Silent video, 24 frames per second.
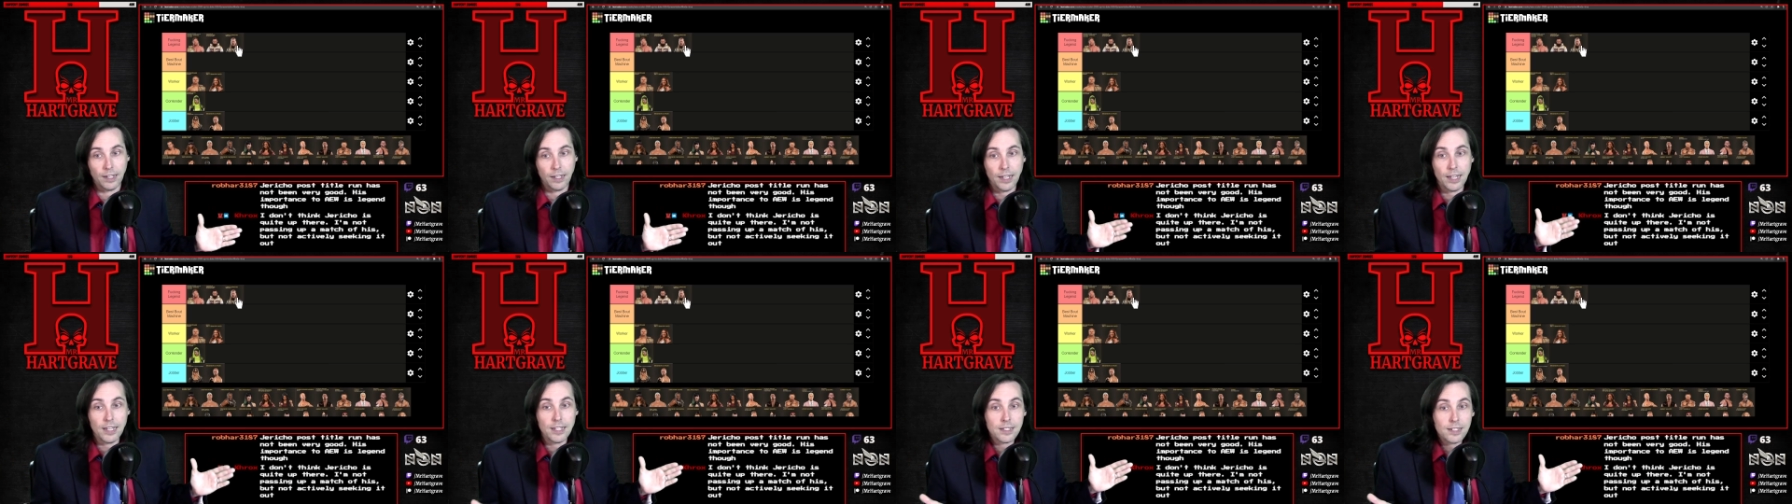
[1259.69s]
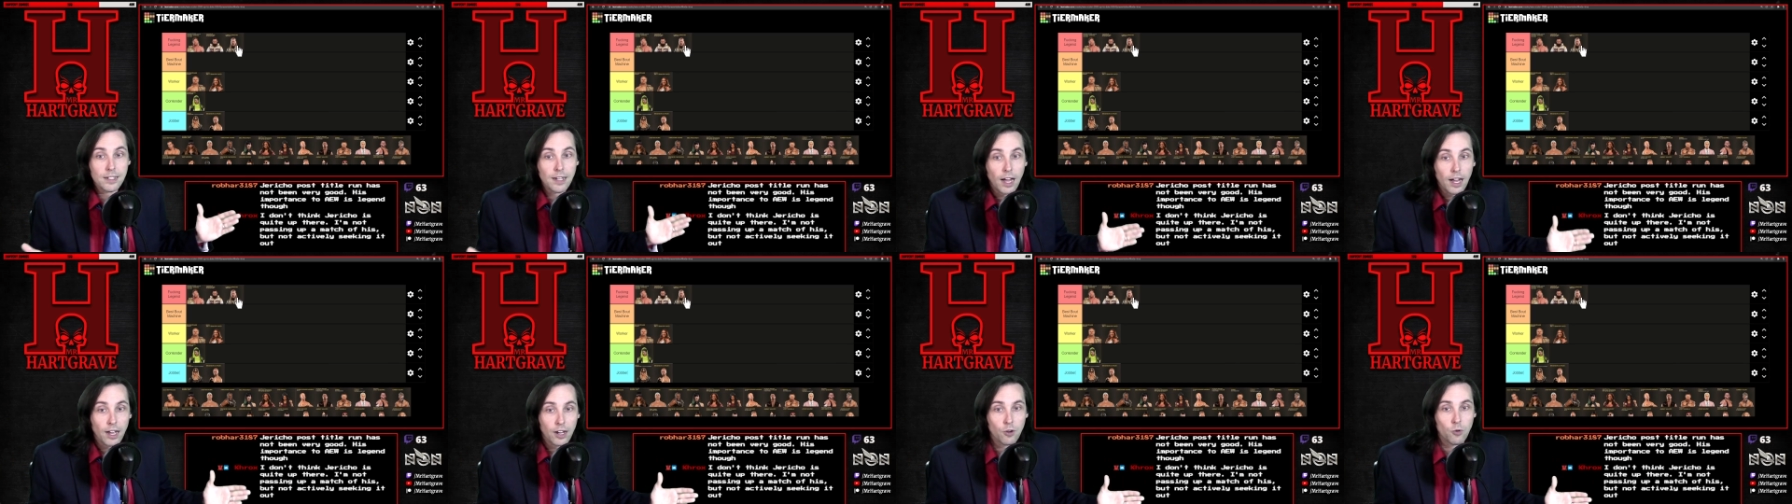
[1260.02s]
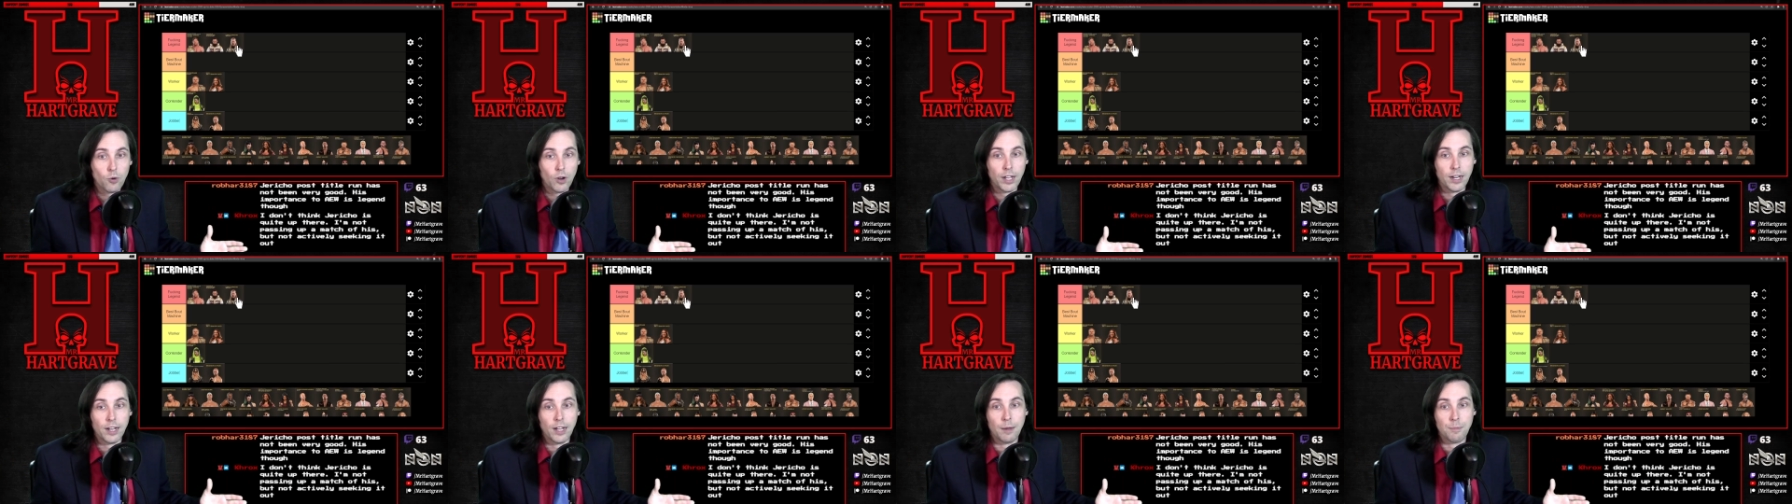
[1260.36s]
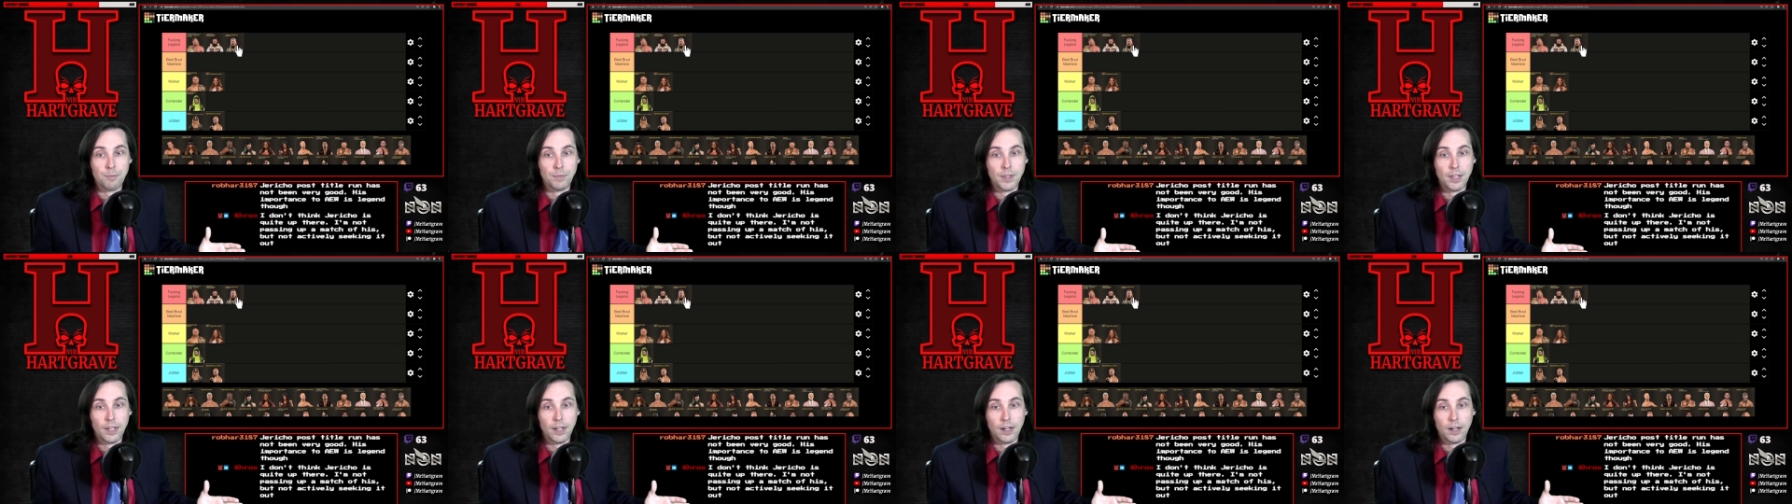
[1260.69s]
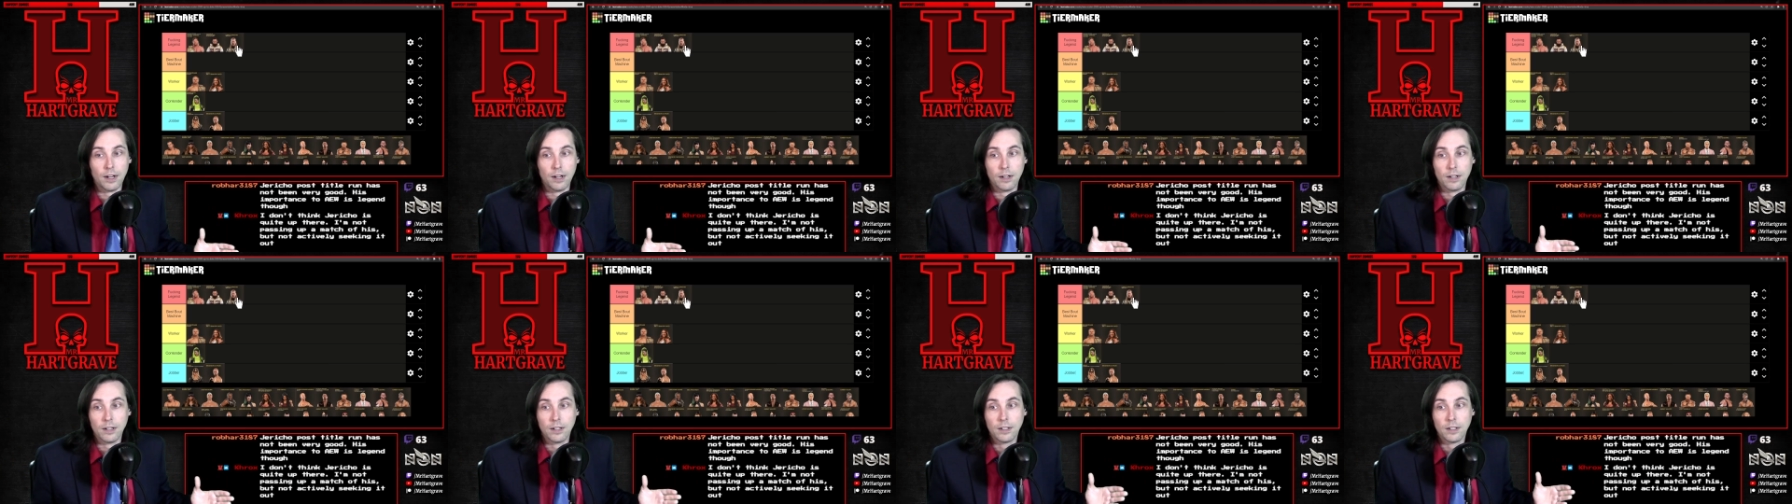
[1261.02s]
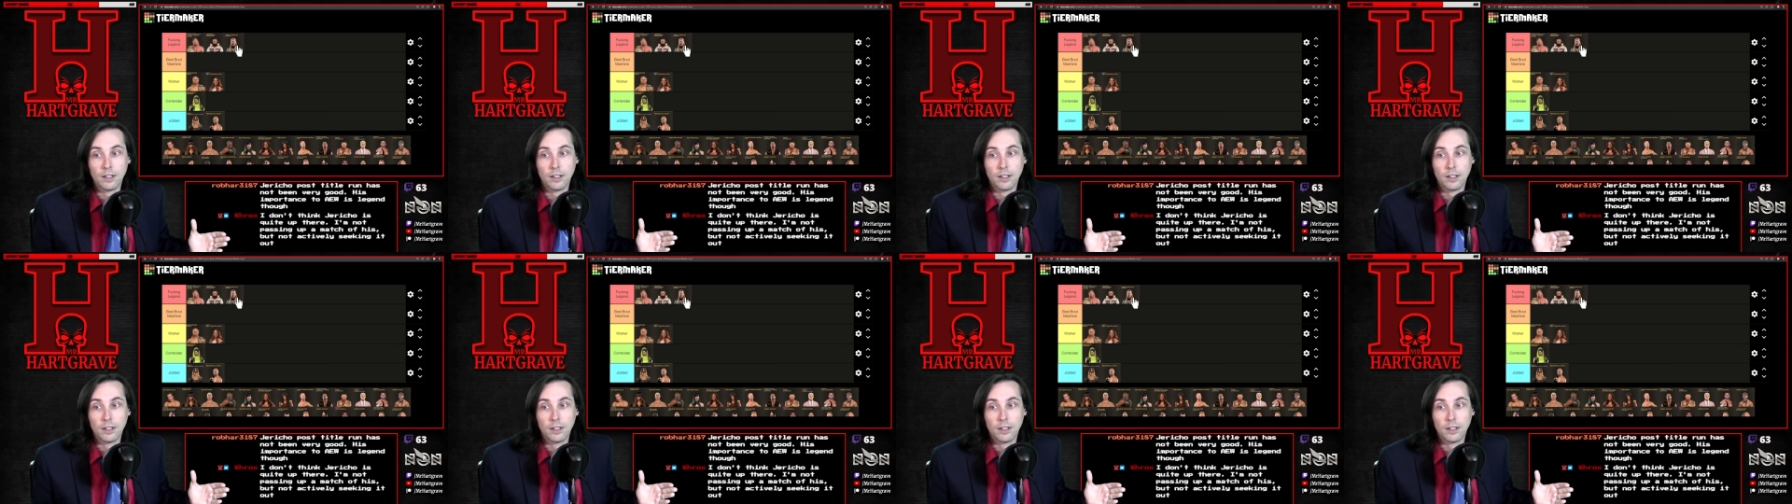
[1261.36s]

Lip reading: He's not quite up there.